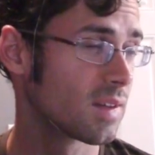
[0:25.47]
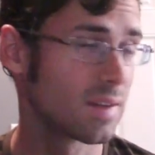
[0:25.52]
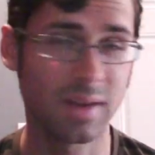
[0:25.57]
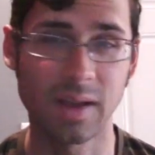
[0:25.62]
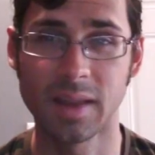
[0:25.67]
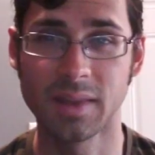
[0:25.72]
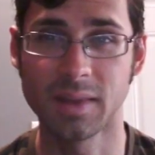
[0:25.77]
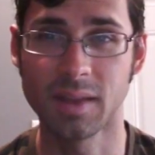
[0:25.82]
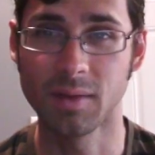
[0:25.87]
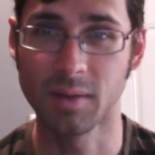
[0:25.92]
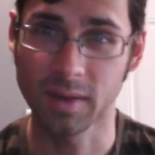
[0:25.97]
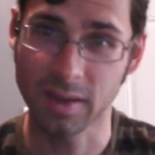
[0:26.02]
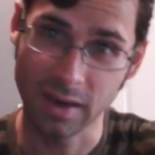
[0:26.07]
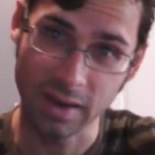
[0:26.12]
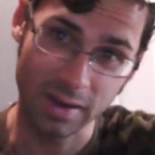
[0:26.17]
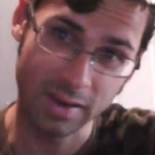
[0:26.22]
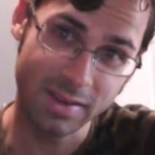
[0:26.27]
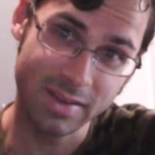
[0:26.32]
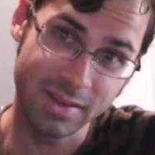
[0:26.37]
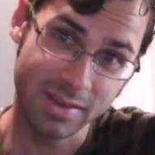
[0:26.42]

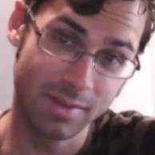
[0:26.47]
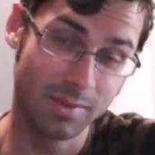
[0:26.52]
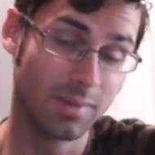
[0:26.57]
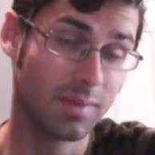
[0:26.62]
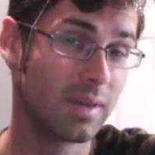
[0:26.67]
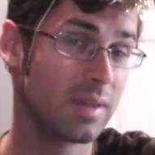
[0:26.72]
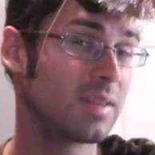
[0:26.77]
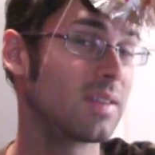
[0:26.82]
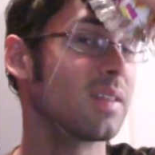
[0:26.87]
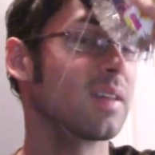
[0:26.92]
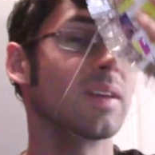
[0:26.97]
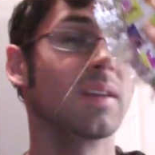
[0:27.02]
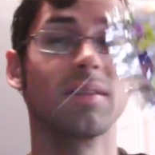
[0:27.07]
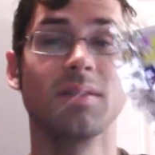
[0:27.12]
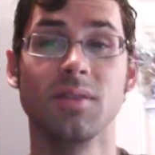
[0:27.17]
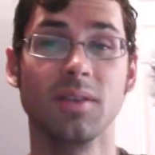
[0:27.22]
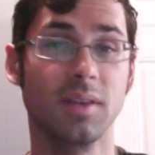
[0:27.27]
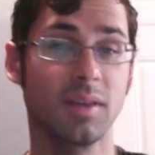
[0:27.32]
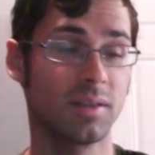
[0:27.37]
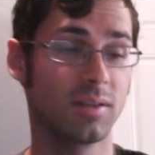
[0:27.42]
This thing
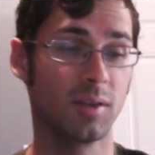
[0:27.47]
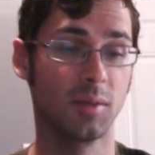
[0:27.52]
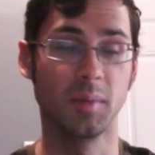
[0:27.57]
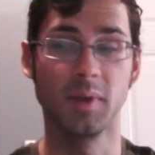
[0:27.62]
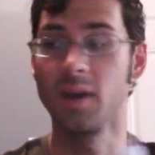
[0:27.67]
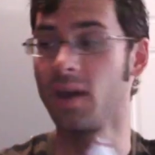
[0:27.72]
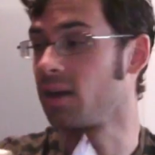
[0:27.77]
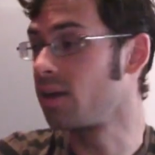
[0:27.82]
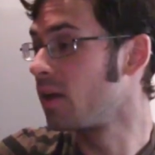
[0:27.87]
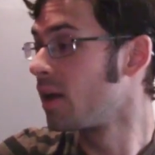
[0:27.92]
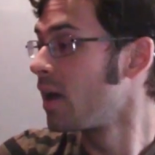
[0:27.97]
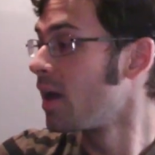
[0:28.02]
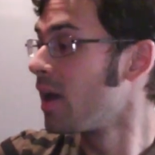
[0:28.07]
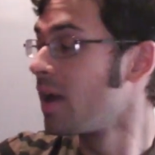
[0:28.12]
is really stupid.